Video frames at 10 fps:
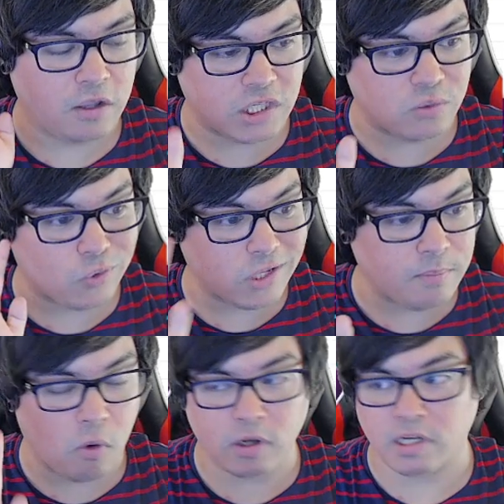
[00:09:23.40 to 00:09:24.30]
This is really
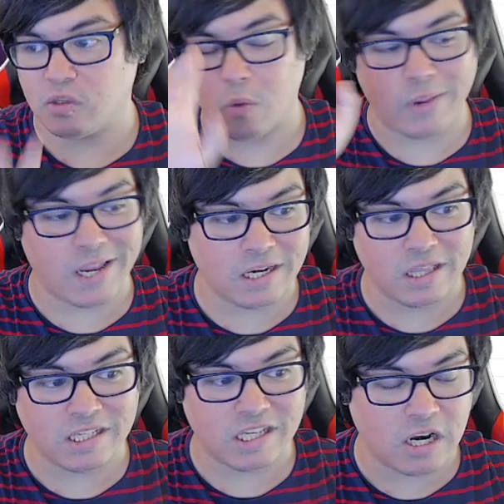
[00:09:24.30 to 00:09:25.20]
important because when we get into
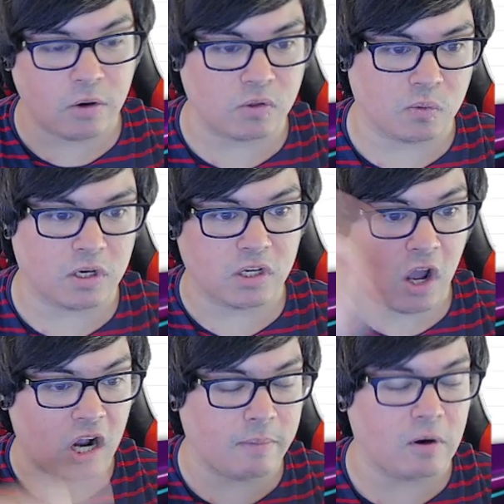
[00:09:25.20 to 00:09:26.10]
the scenarios, we're going to
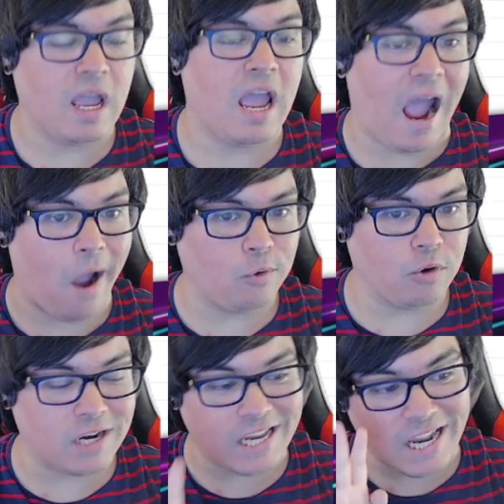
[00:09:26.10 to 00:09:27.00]
talk about how
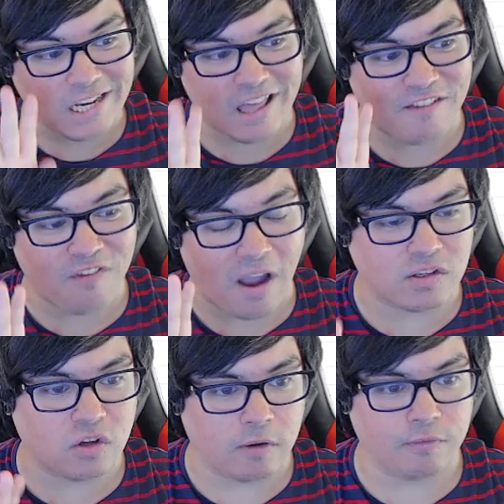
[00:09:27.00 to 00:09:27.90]
you're going to get to that
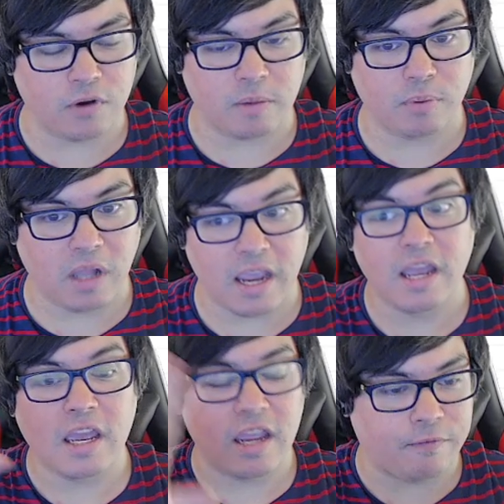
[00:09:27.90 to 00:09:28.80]
five star free to
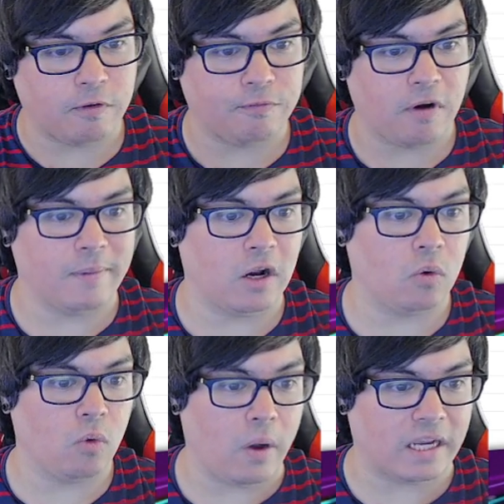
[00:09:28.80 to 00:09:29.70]
play if you're farming
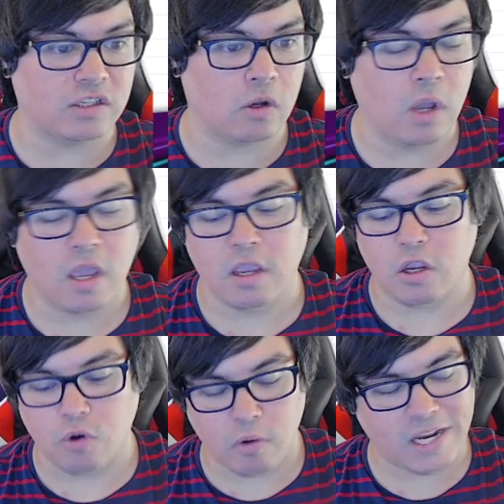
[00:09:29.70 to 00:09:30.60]
heroic. So
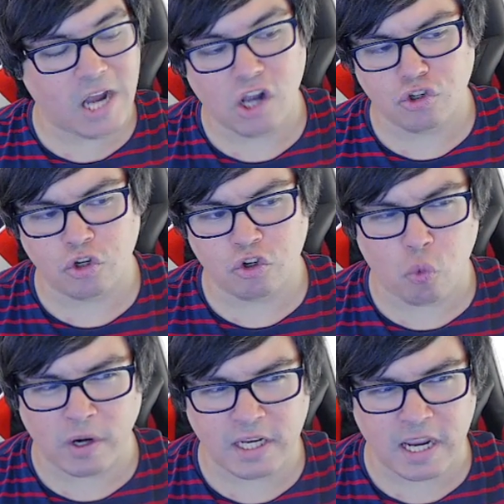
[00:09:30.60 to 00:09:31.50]
you don't get
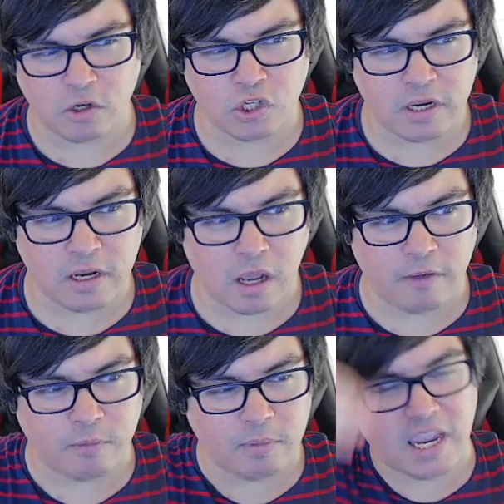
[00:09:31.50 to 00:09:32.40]
120 energy
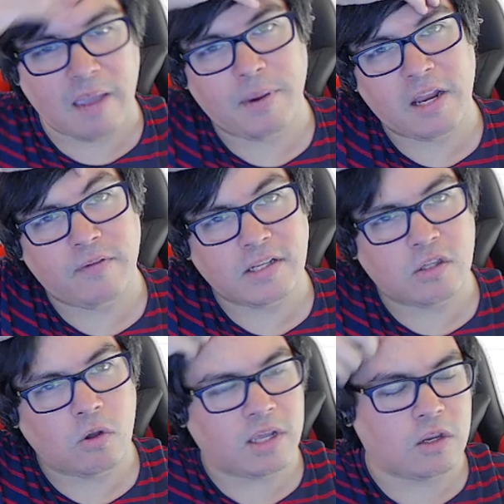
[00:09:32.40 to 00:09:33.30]
uh, from the campaign events
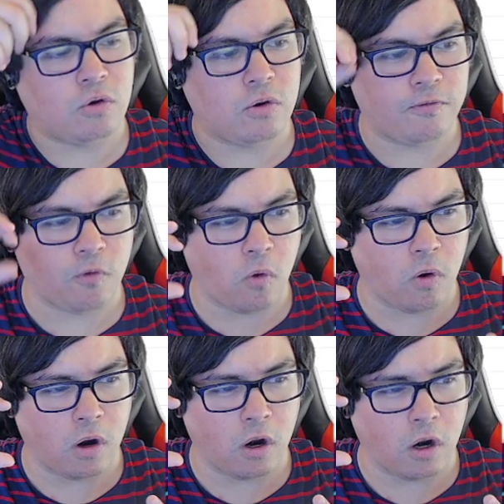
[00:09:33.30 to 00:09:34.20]
though, like you do
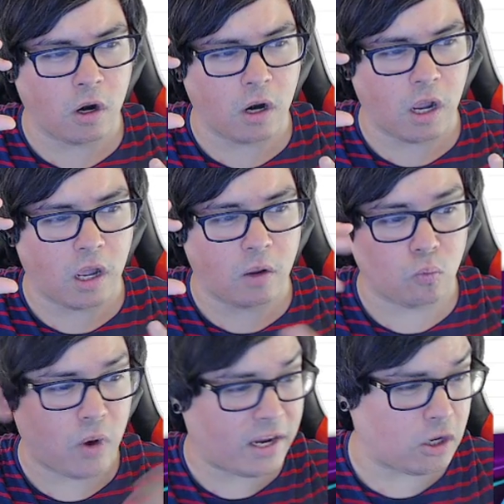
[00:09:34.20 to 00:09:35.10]
for uh,
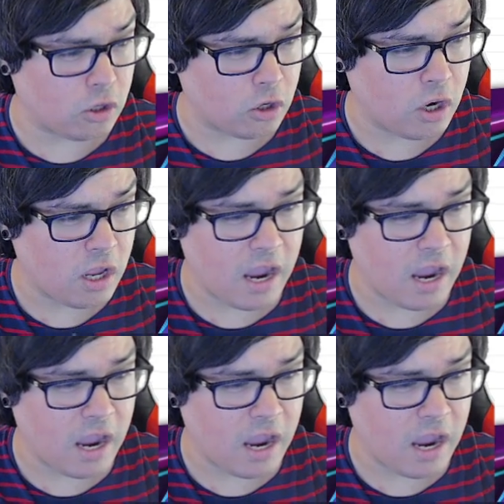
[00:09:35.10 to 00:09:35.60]
regular